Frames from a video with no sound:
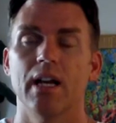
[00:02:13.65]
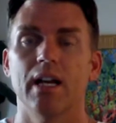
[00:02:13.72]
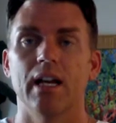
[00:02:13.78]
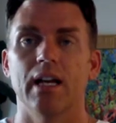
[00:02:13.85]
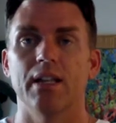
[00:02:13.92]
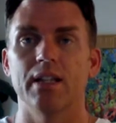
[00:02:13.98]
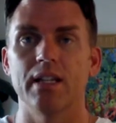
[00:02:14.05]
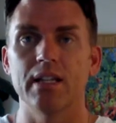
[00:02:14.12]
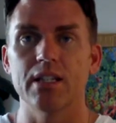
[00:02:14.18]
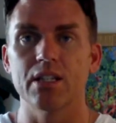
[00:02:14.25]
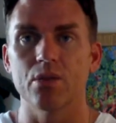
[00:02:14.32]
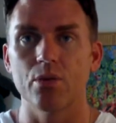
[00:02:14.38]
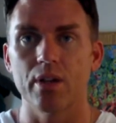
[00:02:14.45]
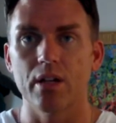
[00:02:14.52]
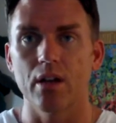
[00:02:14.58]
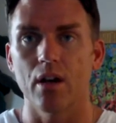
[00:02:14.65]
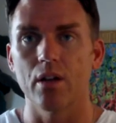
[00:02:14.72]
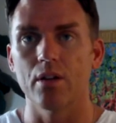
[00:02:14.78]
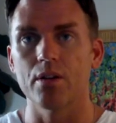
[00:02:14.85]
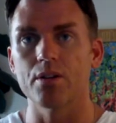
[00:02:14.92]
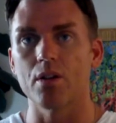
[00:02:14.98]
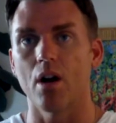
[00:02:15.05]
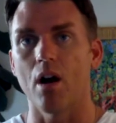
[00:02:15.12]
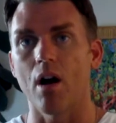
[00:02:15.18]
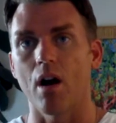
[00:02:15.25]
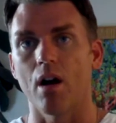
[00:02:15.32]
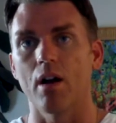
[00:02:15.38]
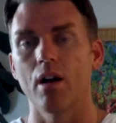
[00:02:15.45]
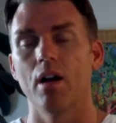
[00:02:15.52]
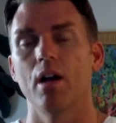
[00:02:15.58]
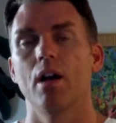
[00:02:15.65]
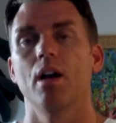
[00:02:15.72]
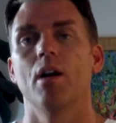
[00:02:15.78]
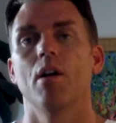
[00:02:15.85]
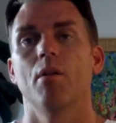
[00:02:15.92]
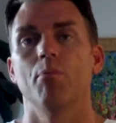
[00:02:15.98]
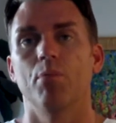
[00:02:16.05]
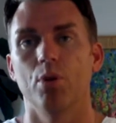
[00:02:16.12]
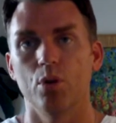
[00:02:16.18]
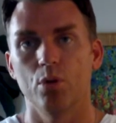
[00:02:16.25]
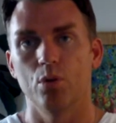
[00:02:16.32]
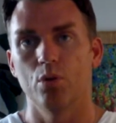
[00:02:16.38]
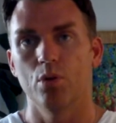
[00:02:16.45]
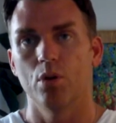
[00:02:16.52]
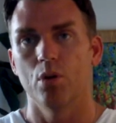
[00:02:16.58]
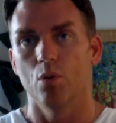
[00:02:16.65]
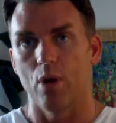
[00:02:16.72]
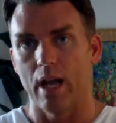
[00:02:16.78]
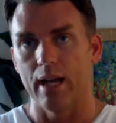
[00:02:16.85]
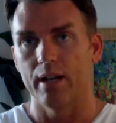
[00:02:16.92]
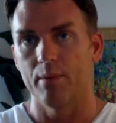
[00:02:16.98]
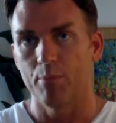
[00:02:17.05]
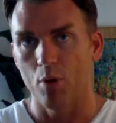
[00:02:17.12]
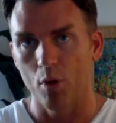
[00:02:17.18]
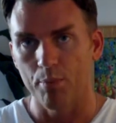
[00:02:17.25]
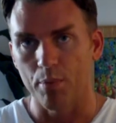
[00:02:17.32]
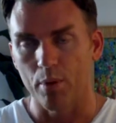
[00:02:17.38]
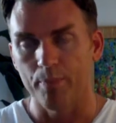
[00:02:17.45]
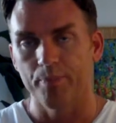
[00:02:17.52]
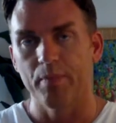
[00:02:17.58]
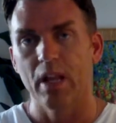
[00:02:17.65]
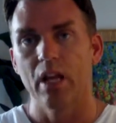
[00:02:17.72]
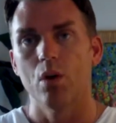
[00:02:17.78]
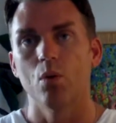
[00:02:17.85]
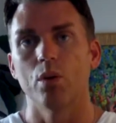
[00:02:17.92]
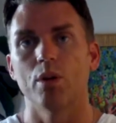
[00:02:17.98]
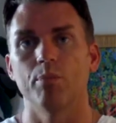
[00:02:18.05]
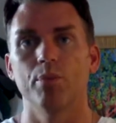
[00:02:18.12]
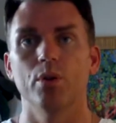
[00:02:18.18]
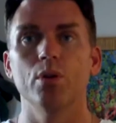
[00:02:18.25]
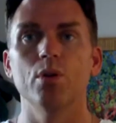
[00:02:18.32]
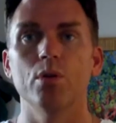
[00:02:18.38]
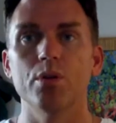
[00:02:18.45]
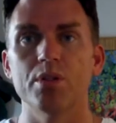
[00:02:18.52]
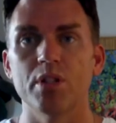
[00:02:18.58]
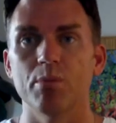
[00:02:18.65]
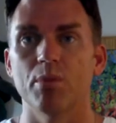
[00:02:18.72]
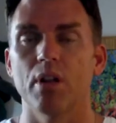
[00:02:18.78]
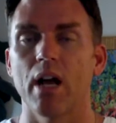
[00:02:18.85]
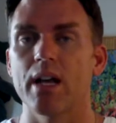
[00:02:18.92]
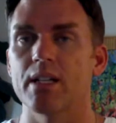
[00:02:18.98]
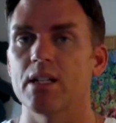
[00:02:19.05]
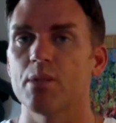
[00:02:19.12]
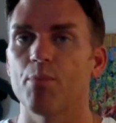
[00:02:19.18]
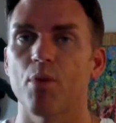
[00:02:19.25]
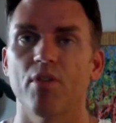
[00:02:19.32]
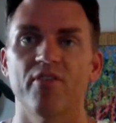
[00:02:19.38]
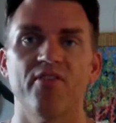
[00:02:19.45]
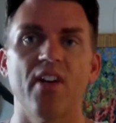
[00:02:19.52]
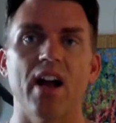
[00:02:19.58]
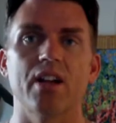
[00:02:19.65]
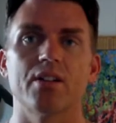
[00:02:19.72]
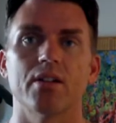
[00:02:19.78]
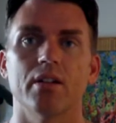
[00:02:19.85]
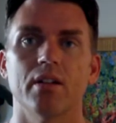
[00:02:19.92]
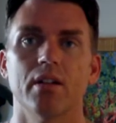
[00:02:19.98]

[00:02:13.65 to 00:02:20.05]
And these three colors are blue, red, and purple. Well, the blue symbolizes perfection.